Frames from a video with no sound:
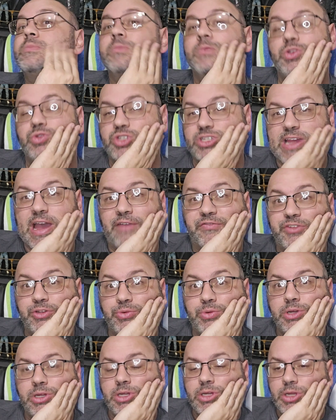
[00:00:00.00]
You just have
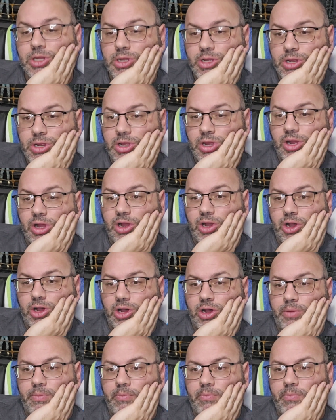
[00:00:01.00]
to.
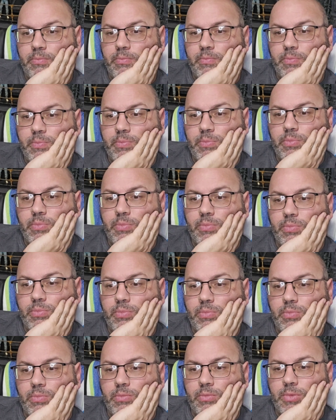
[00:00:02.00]

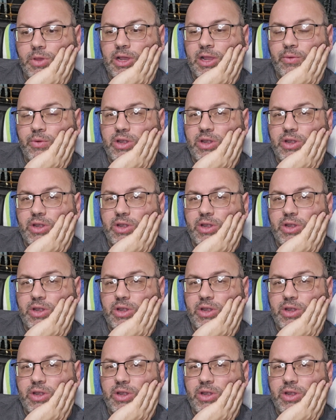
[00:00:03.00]
I